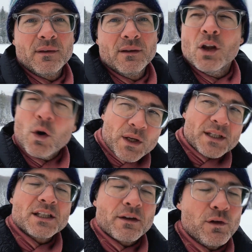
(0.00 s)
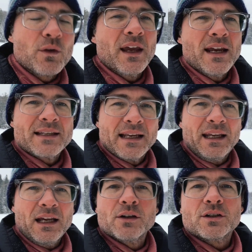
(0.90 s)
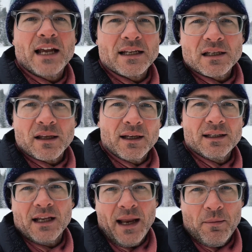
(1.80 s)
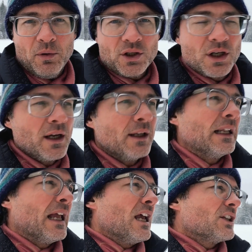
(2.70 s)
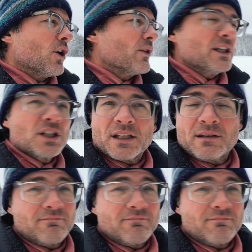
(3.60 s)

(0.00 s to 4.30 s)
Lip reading: notices a few things, and he understands that it's an ambush. So they just